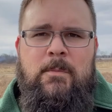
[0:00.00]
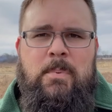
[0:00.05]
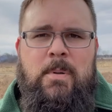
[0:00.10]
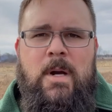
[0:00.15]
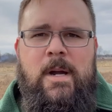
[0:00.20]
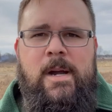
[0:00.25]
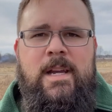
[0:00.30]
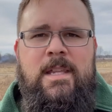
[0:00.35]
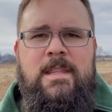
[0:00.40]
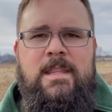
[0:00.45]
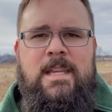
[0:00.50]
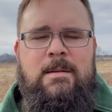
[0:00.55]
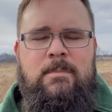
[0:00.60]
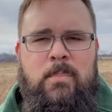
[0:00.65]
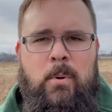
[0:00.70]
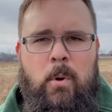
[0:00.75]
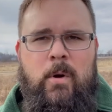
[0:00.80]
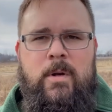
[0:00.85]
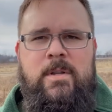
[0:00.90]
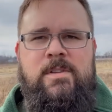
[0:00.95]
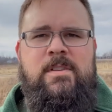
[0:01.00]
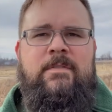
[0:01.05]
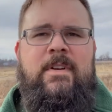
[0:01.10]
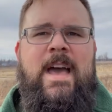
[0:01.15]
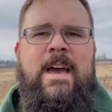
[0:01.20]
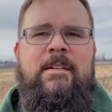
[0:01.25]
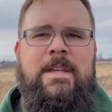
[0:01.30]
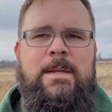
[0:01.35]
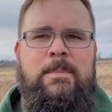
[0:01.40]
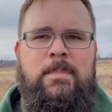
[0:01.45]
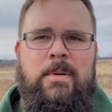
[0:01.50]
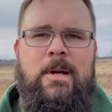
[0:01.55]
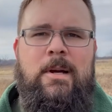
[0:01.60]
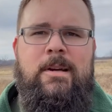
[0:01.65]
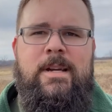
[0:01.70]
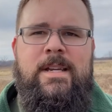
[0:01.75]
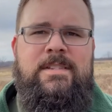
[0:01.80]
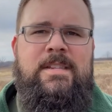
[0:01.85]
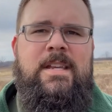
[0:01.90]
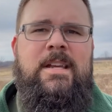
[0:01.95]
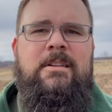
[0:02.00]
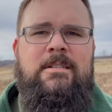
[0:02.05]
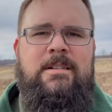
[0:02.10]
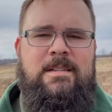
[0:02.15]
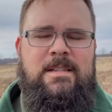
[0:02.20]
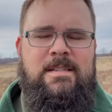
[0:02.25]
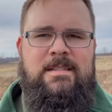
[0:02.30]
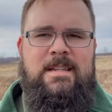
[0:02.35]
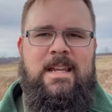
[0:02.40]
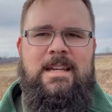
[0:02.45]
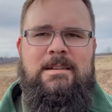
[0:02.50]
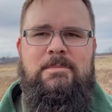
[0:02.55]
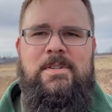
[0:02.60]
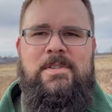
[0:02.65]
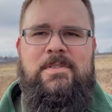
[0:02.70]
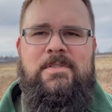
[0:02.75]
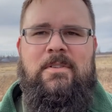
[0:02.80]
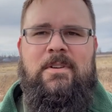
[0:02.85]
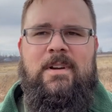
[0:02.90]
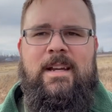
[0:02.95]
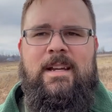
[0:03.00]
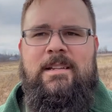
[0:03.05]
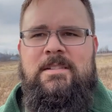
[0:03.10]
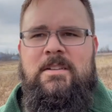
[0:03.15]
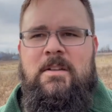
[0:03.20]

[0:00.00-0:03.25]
a prairie and the importance of having prairies here in the state of Missouri.